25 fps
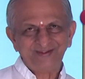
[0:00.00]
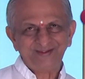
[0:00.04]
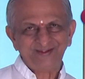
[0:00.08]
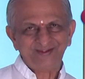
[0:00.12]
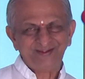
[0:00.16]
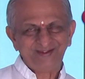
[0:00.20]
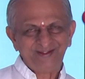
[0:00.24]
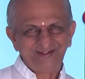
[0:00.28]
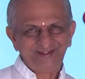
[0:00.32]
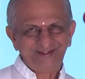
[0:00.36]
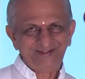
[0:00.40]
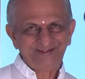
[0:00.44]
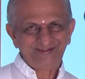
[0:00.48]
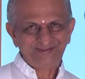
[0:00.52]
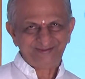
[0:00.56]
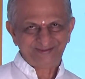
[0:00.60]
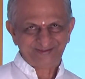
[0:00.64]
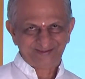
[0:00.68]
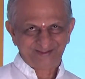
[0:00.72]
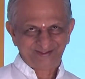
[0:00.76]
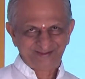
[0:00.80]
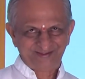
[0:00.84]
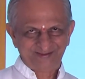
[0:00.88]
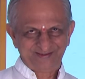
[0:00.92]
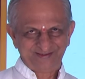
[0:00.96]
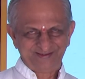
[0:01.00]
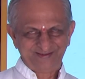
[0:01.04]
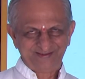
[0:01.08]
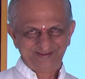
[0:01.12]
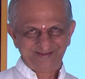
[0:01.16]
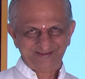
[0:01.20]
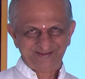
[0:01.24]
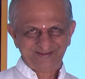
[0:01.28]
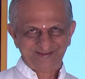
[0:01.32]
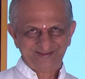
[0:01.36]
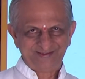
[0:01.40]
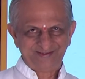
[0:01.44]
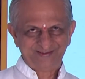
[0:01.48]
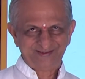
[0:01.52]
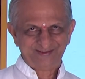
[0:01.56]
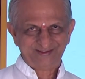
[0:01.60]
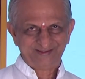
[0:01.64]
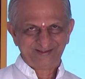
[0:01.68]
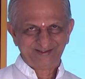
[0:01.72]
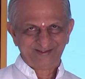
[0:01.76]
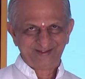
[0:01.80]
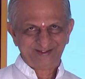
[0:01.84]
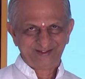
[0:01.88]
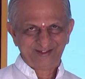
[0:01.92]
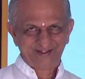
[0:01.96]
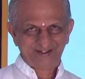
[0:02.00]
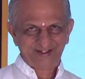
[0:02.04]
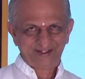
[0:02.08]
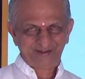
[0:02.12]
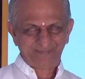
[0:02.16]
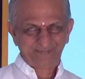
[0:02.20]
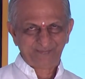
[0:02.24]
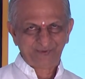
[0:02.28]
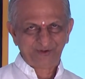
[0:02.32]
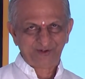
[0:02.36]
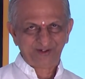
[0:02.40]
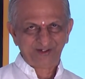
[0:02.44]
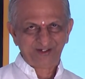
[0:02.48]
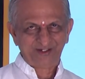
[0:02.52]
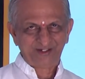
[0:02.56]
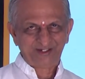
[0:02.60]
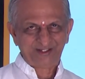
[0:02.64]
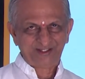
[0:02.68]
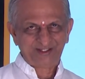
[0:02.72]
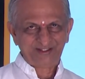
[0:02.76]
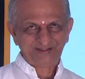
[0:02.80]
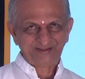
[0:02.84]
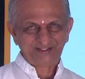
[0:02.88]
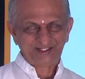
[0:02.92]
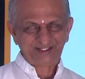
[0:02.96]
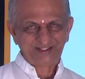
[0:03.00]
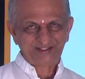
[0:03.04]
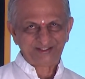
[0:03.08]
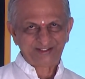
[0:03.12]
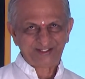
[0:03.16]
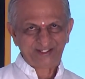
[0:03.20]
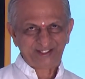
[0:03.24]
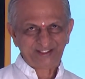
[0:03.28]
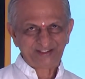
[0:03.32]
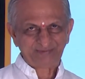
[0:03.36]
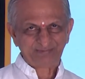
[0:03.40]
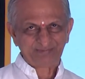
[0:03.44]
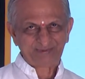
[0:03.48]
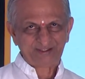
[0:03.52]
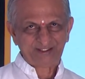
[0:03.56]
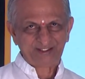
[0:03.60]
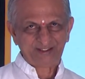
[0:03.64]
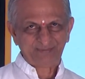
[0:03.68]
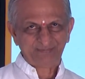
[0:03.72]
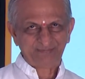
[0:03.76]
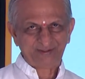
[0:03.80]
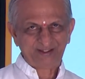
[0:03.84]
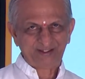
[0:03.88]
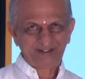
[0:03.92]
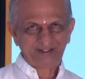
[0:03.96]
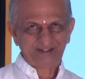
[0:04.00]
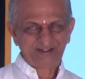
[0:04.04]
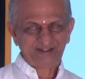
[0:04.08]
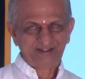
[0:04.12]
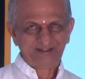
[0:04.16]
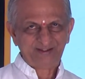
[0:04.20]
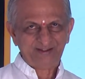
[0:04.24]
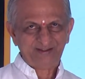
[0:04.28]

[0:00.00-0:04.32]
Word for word: is a bonding that takes place